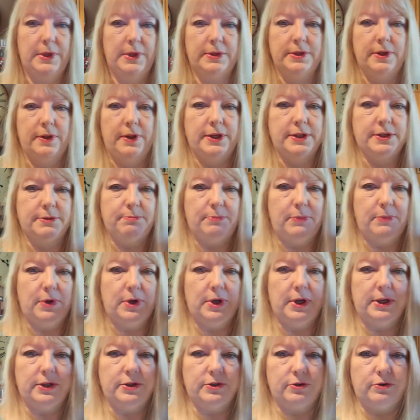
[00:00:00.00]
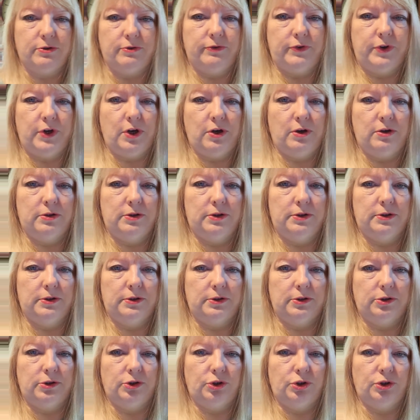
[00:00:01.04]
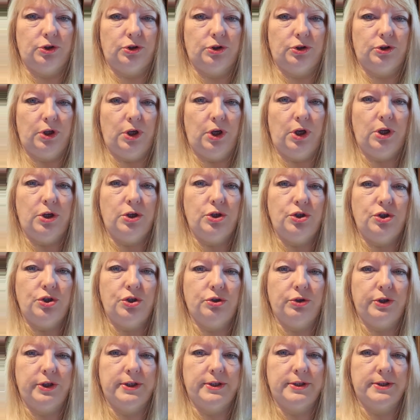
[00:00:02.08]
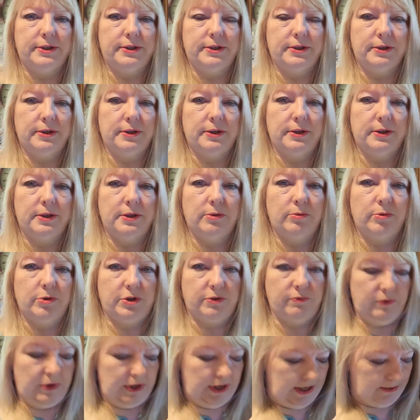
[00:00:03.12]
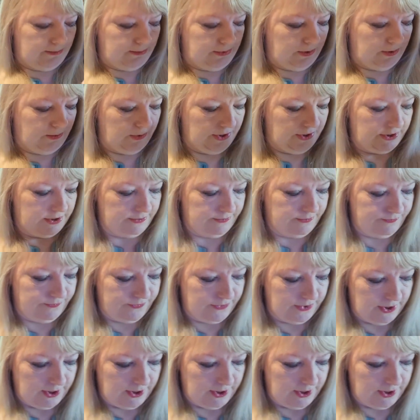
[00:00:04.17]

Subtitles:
So that's my sort of yarn choice, which I'm really happy with.